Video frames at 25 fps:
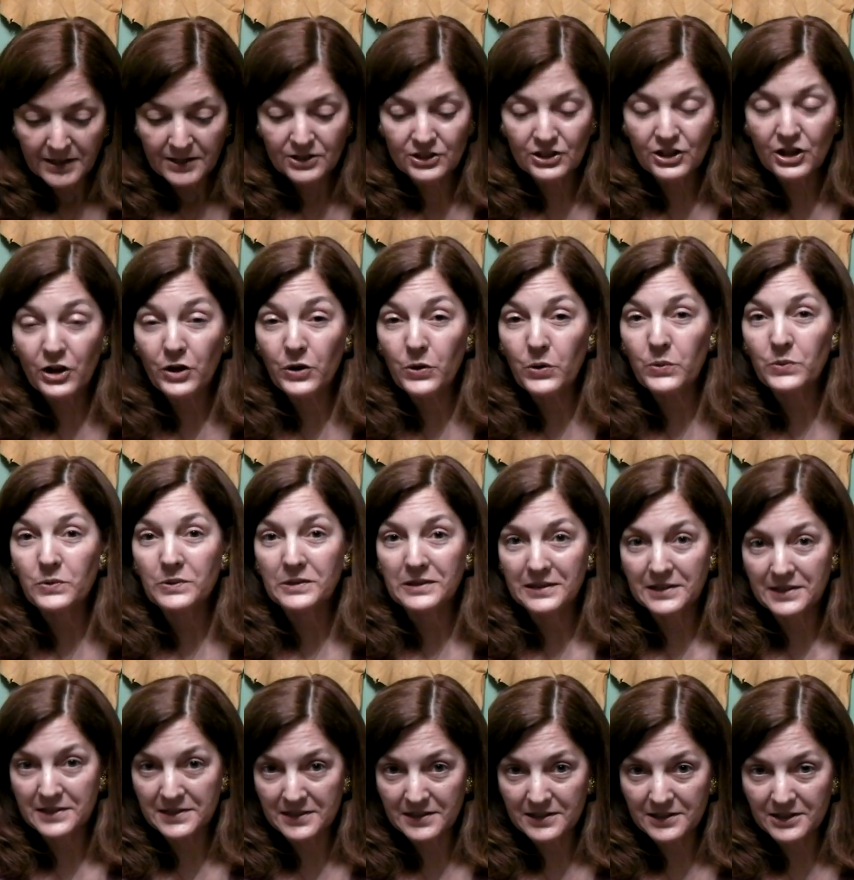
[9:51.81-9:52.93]
So
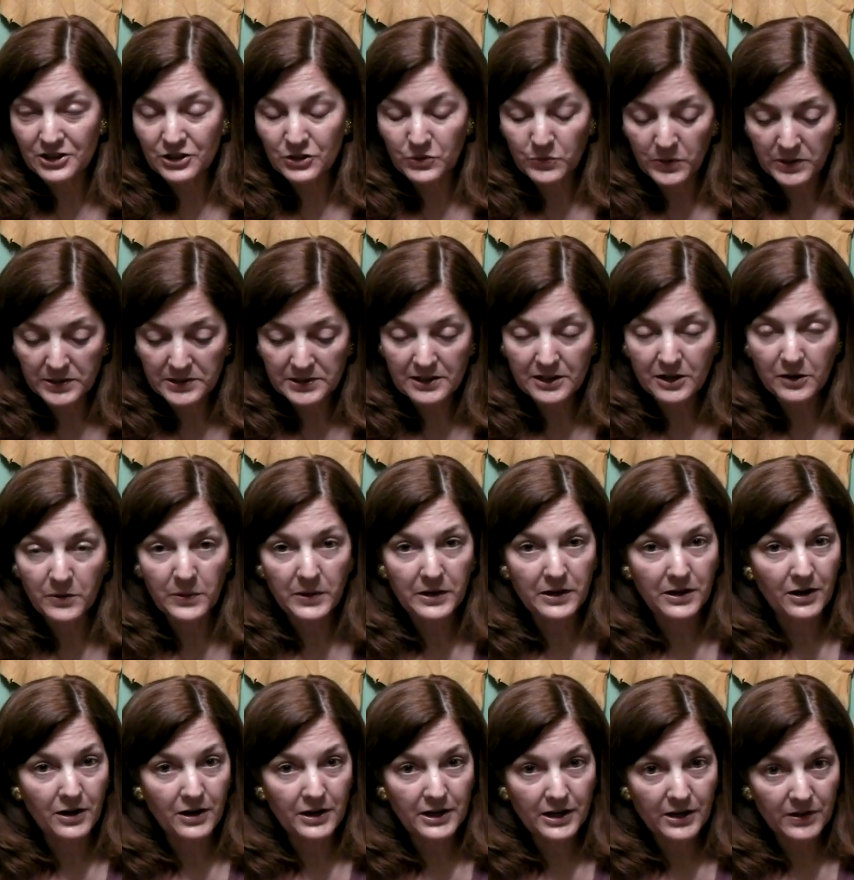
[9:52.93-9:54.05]
listen to what's
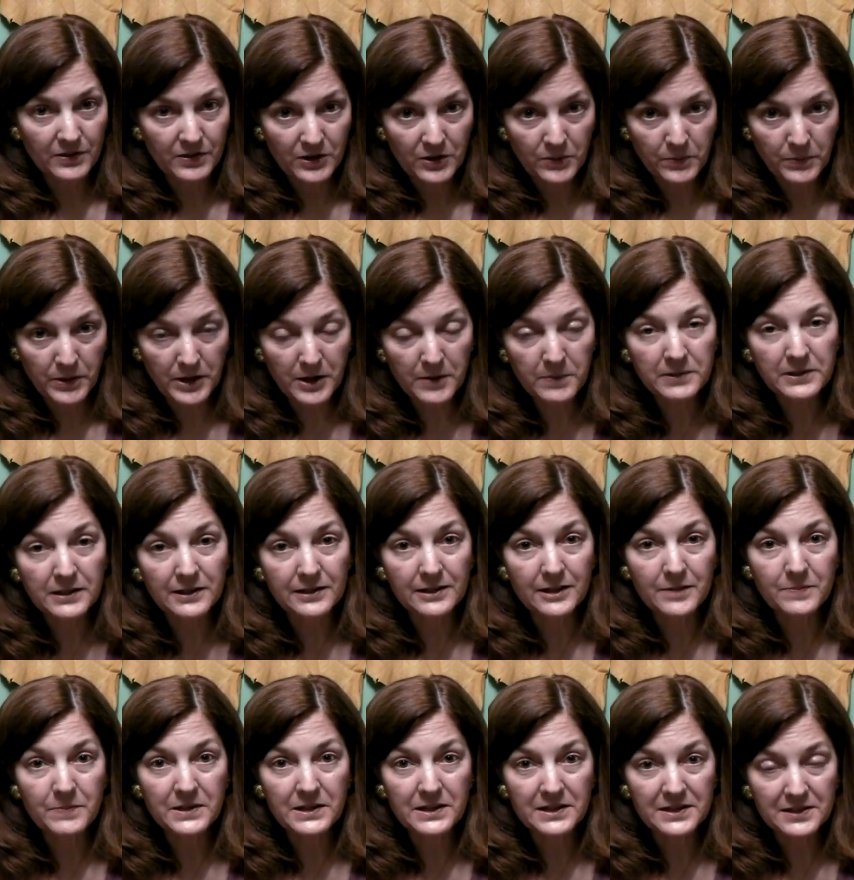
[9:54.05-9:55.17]
going on out there
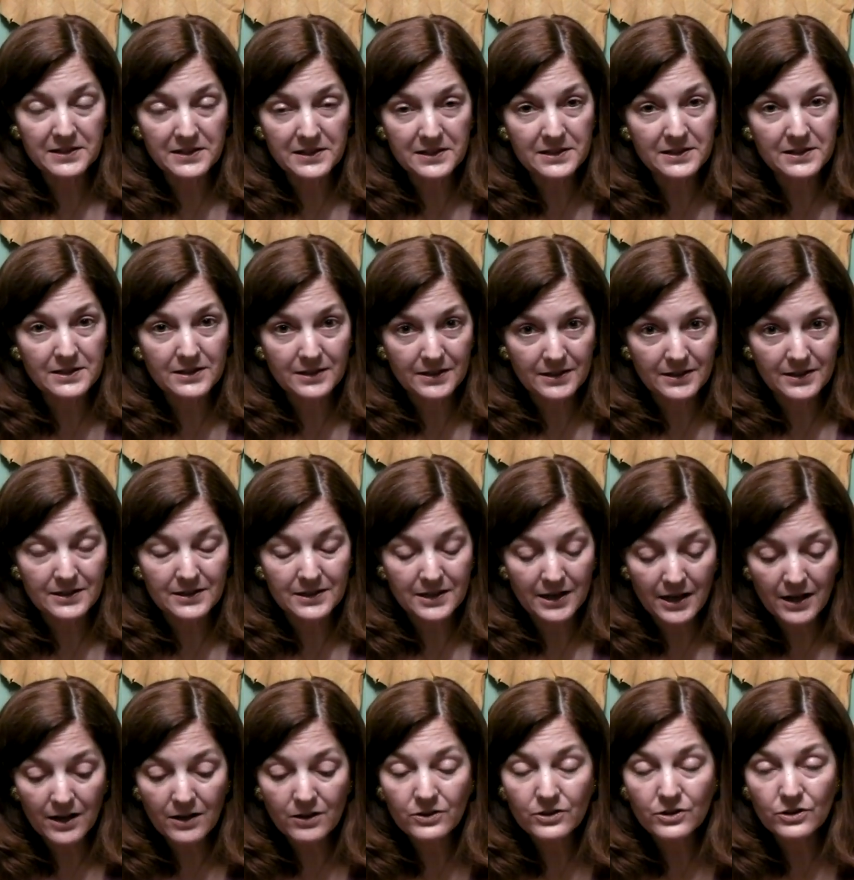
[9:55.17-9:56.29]
publicly, because this is going to
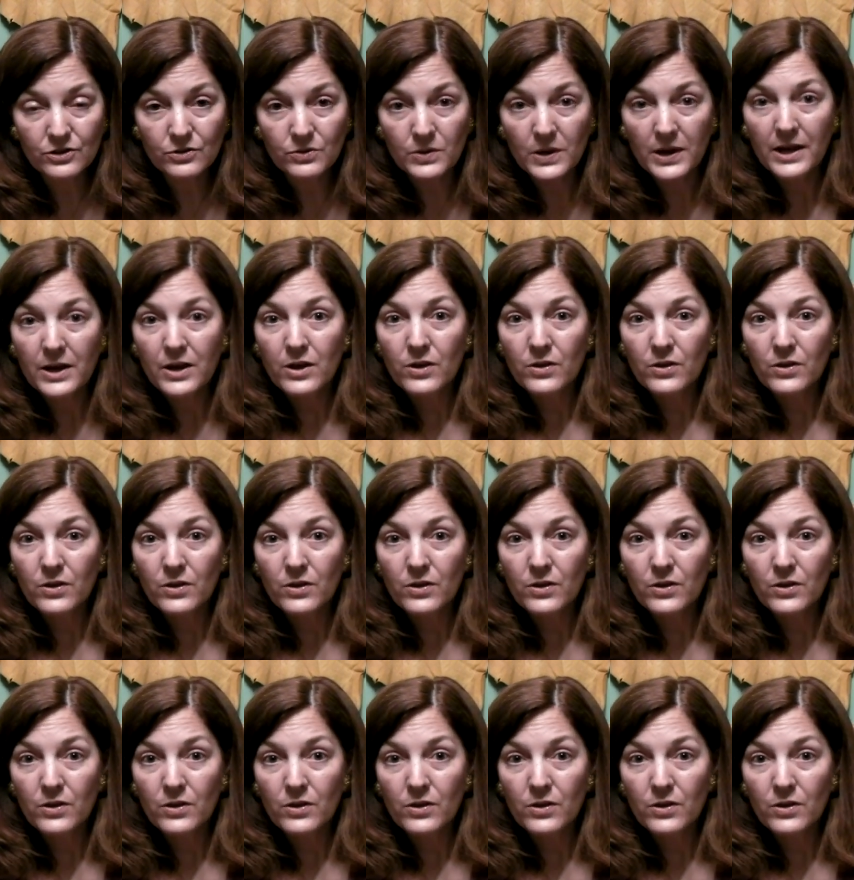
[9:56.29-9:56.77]
tell you